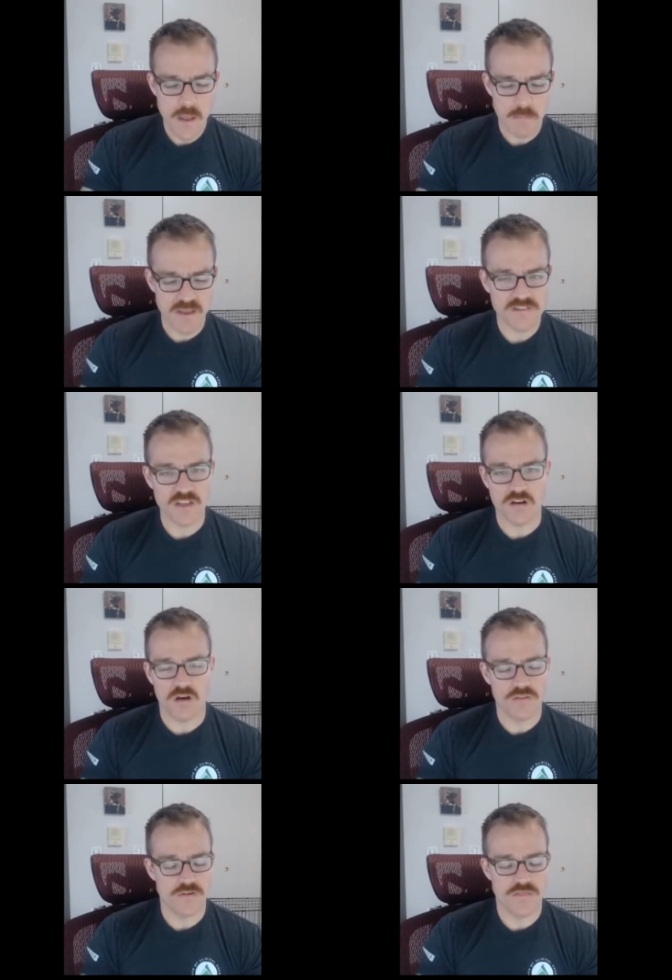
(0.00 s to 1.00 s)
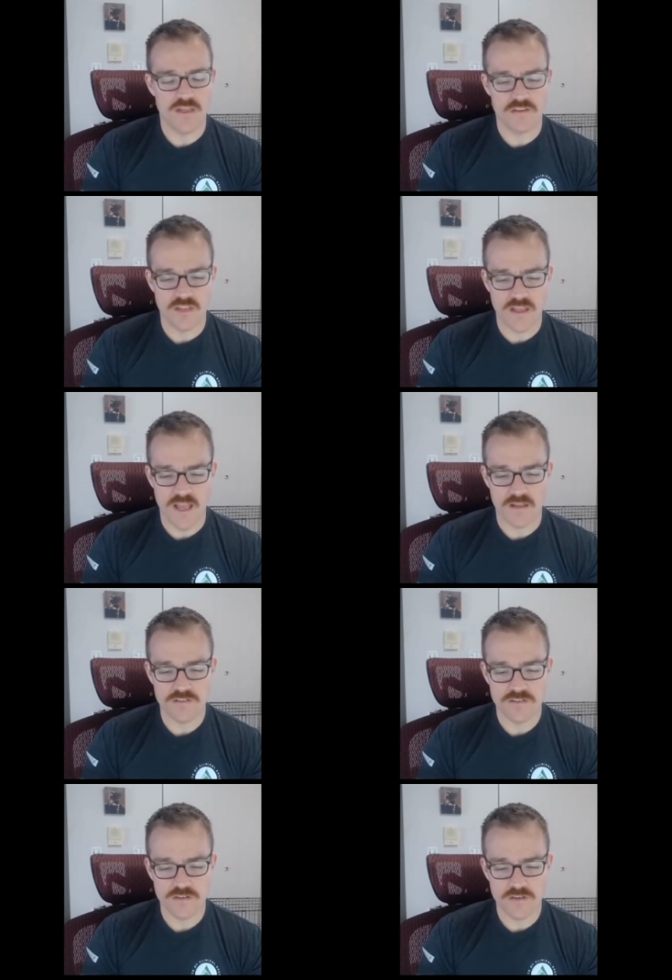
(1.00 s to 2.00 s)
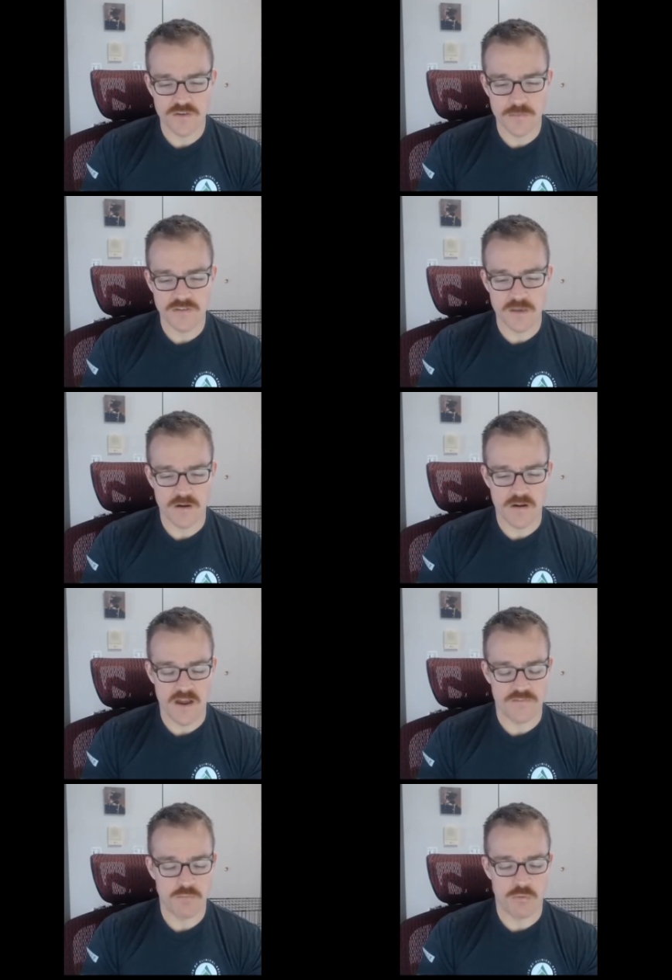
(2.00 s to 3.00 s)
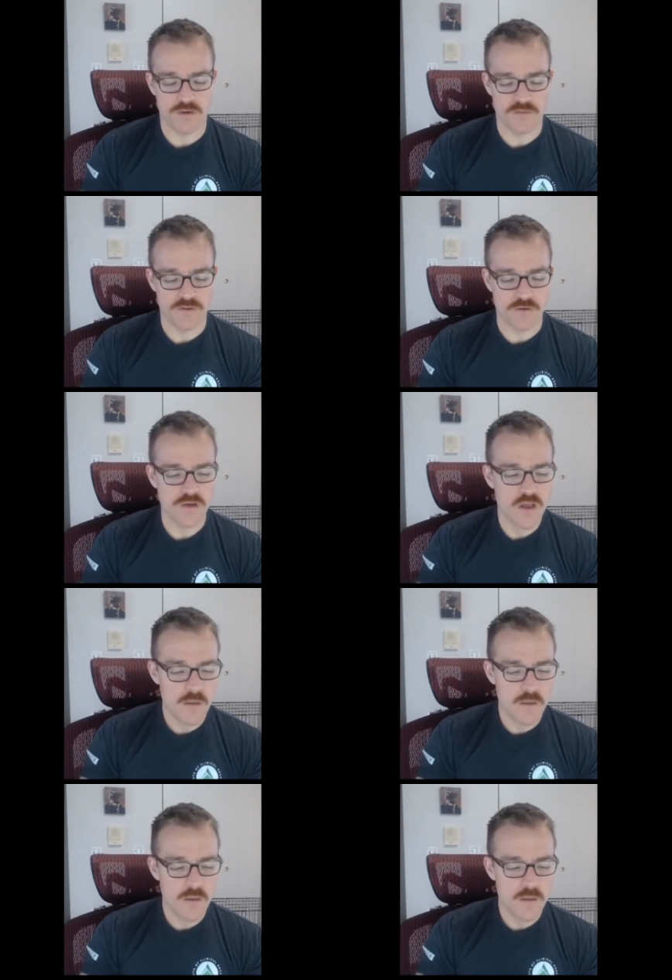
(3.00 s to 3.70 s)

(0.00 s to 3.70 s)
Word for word: based on other things they answer from a demographic point of view,